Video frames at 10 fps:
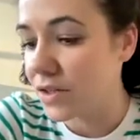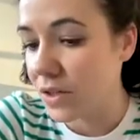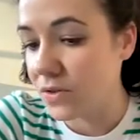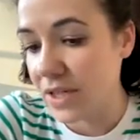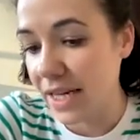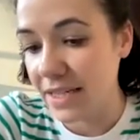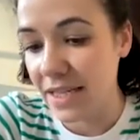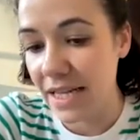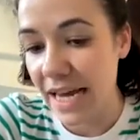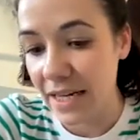children get
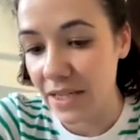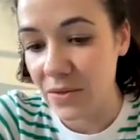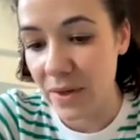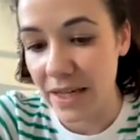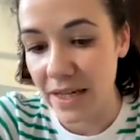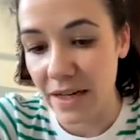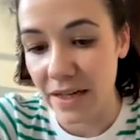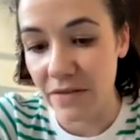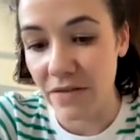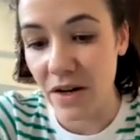to the age where they
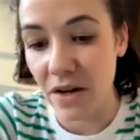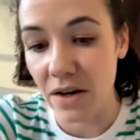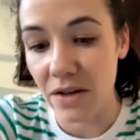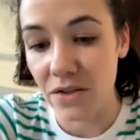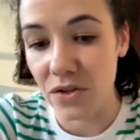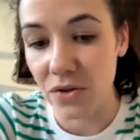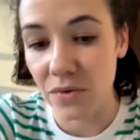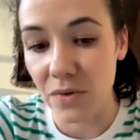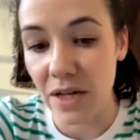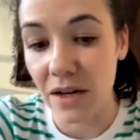kind of
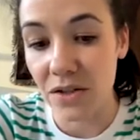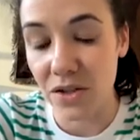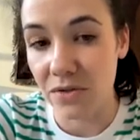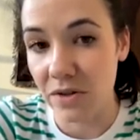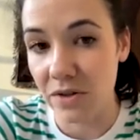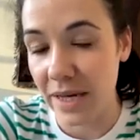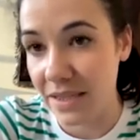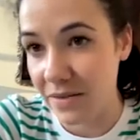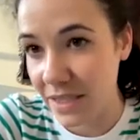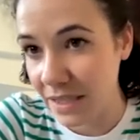do larger group
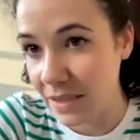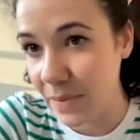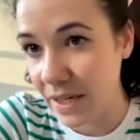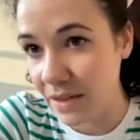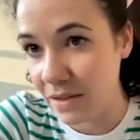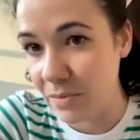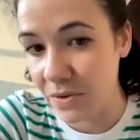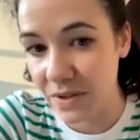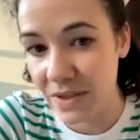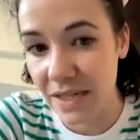activities, bigger
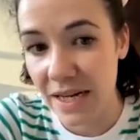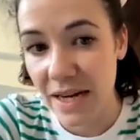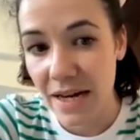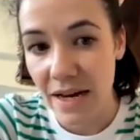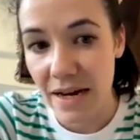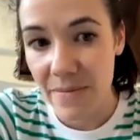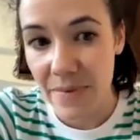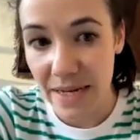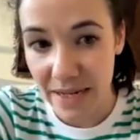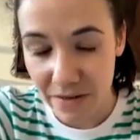sports,
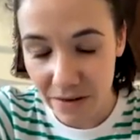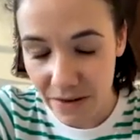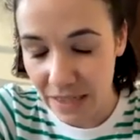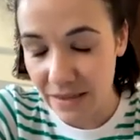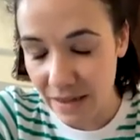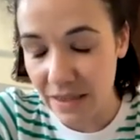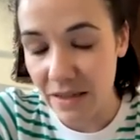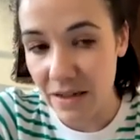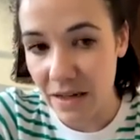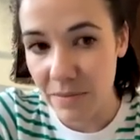things
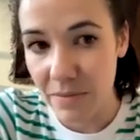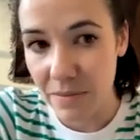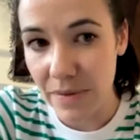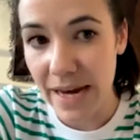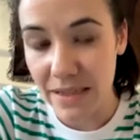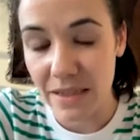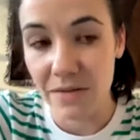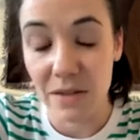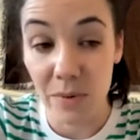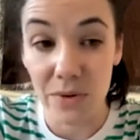like
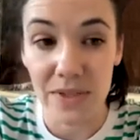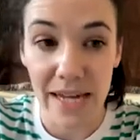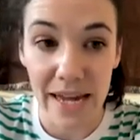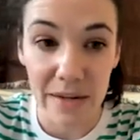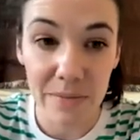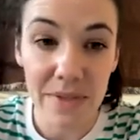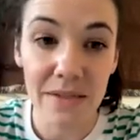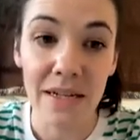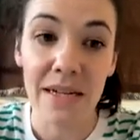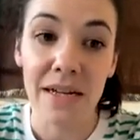active sports games,